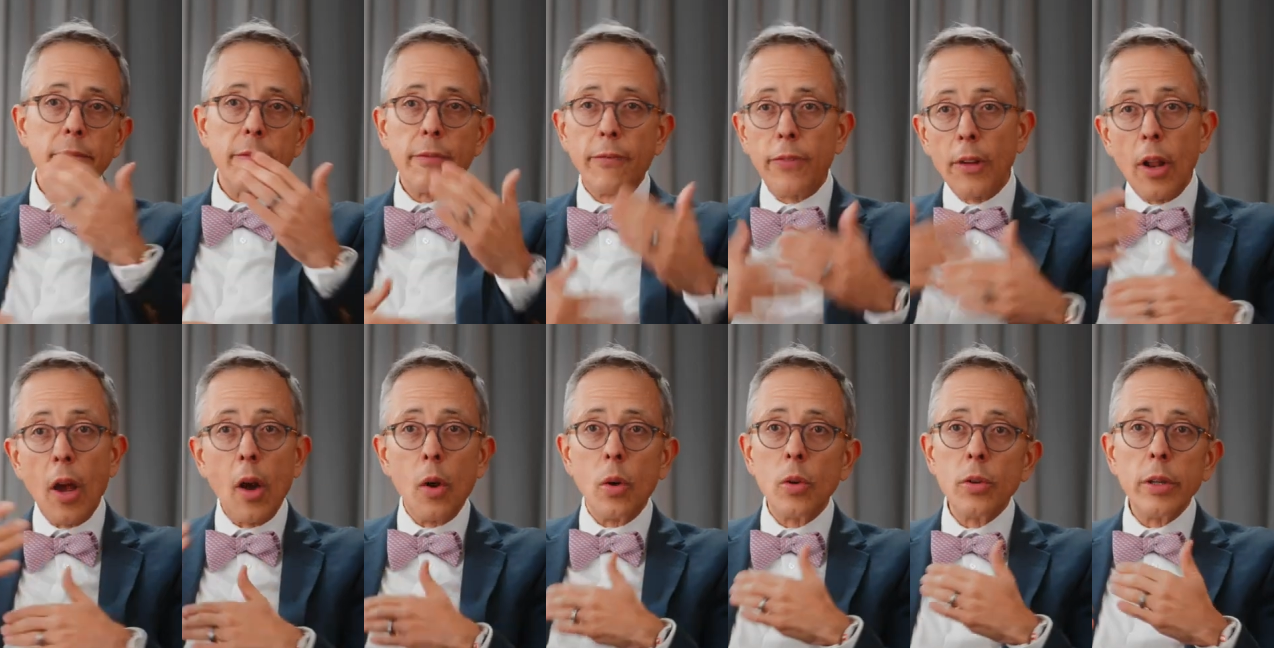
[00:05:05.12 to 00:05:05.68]

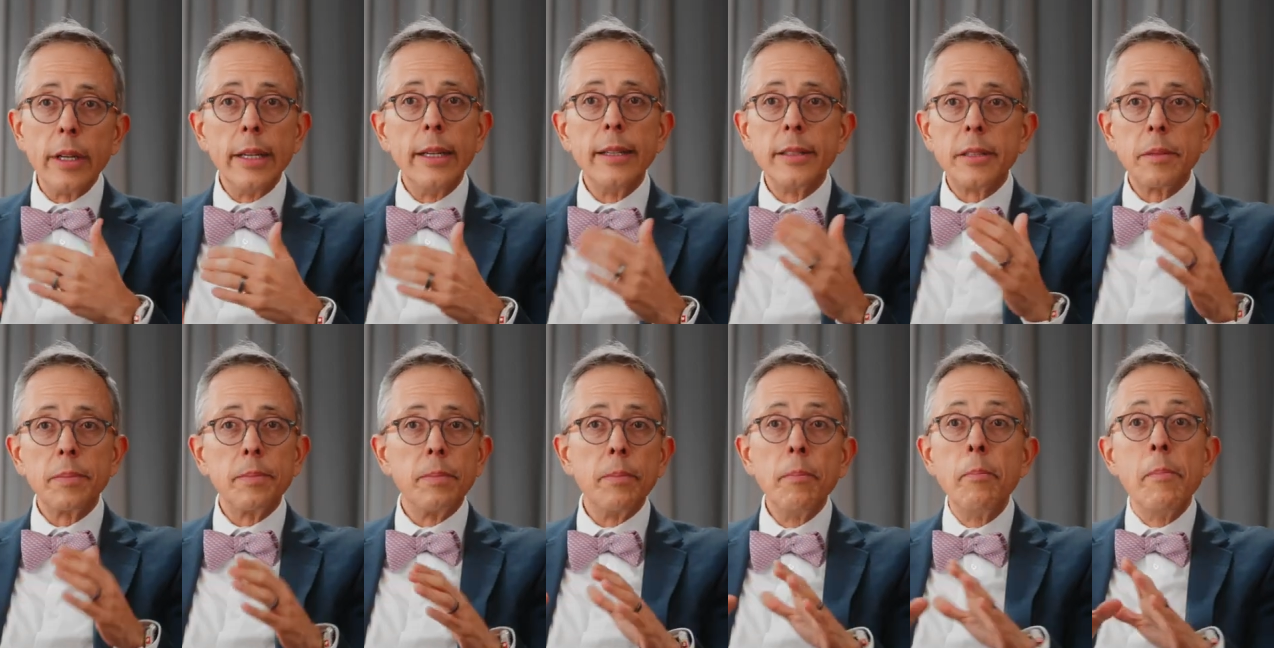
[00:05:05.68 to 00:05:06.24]
flow
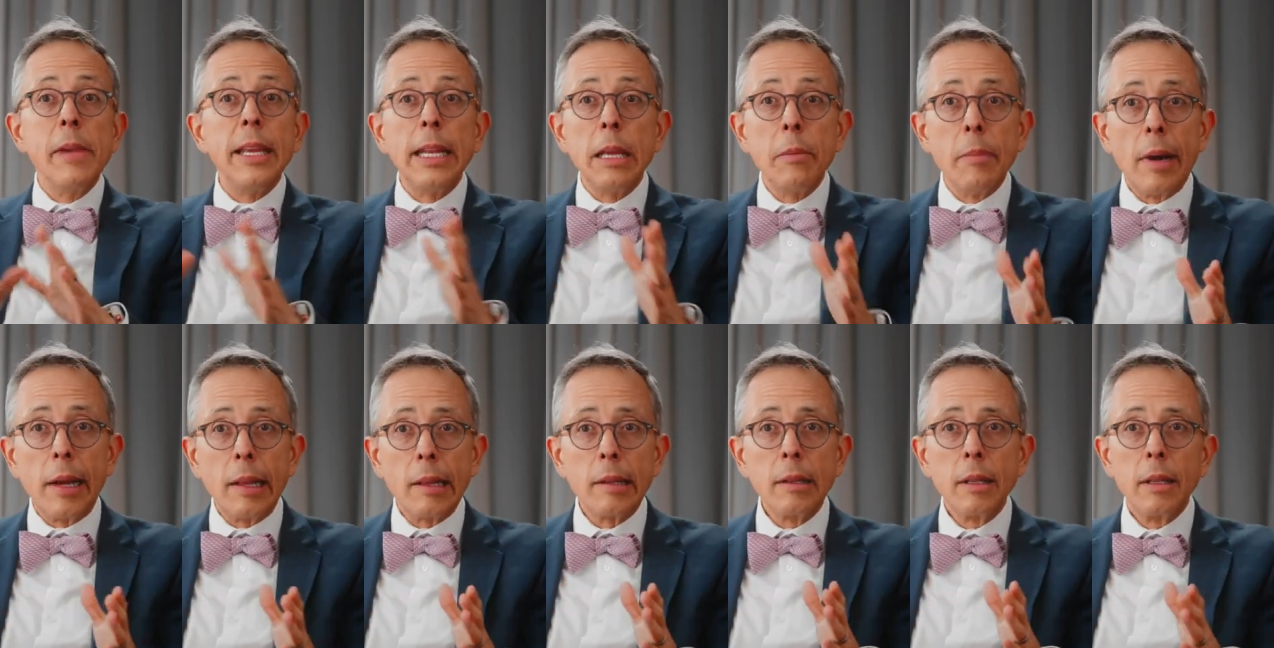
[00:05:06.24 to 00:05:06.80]
is
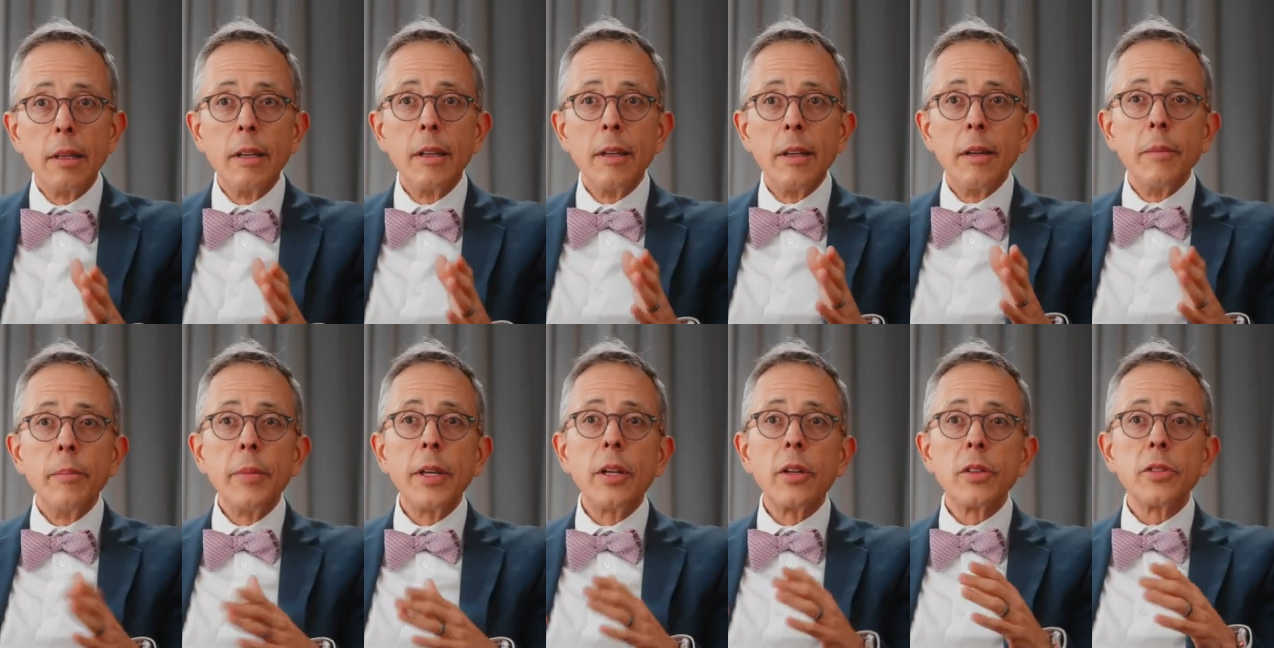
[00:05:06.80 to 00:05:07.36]
minimal
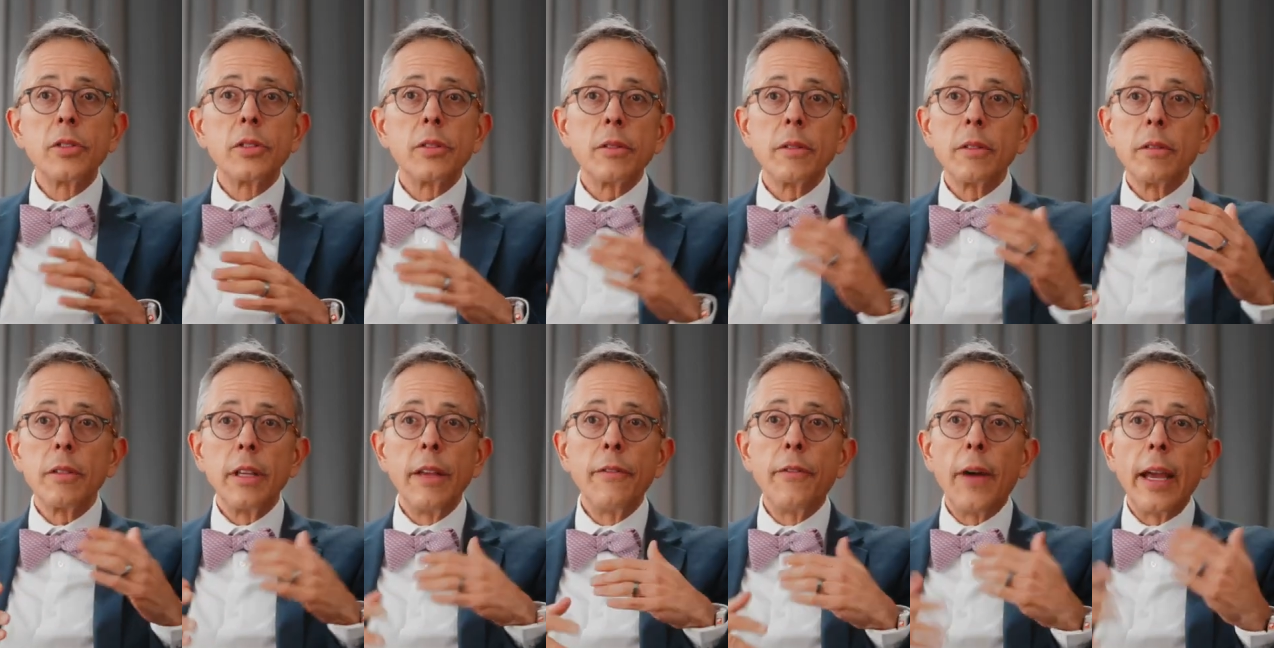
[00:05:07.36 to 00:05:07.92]
Because
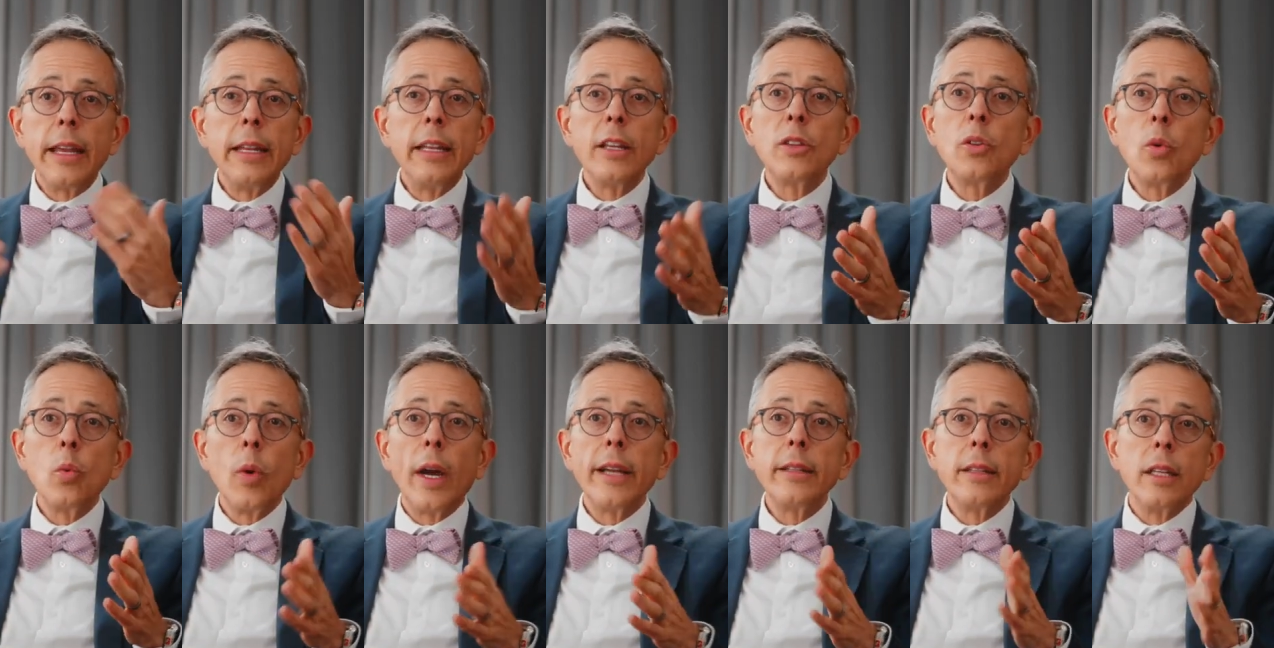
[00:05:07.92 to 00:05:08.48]
if I need
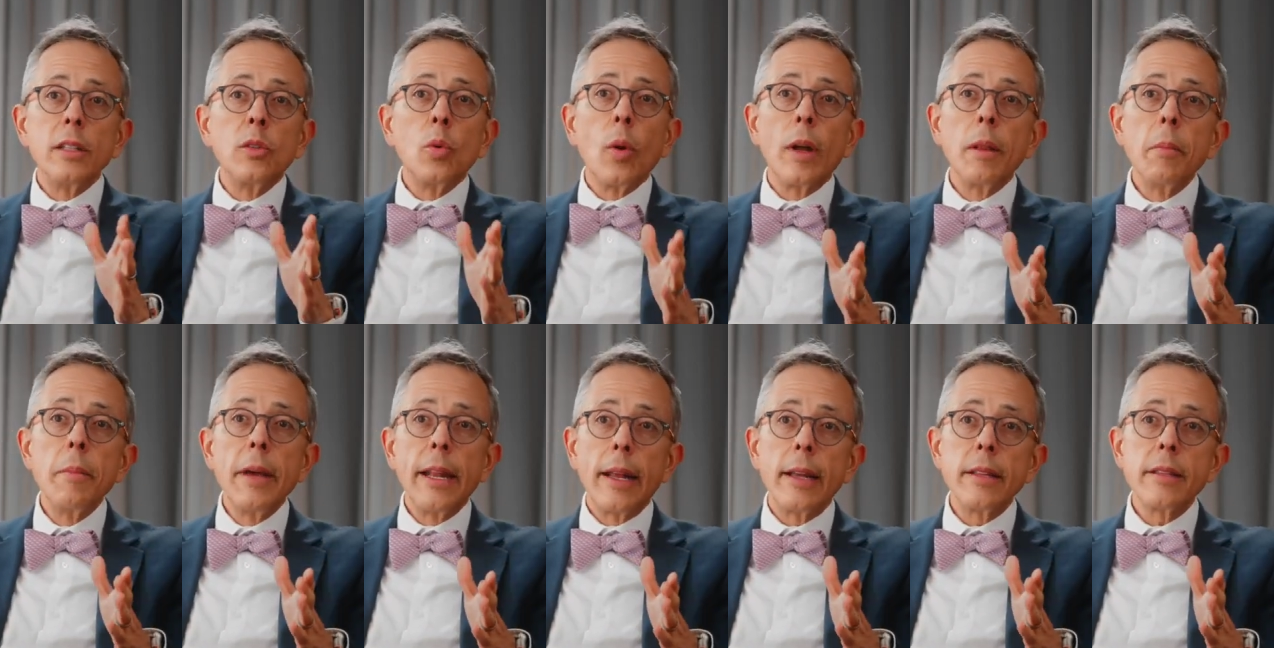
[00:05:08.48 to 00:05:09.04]
to wait the
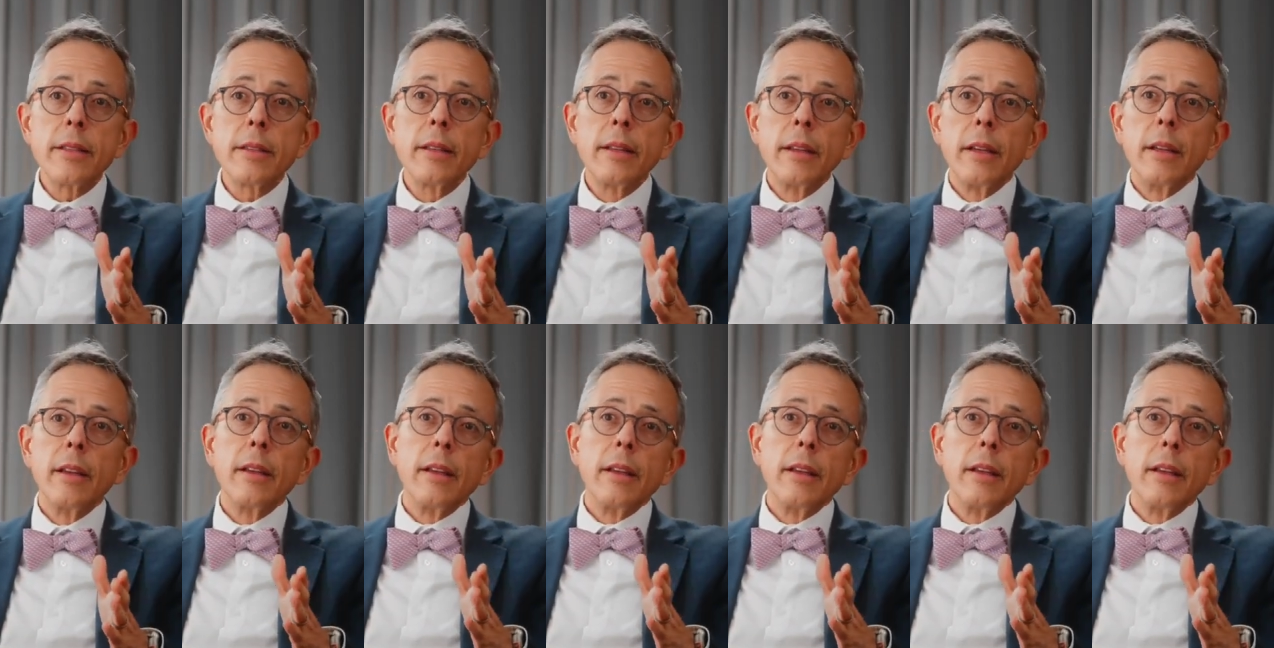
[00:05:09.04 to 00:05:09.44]
12 minutes,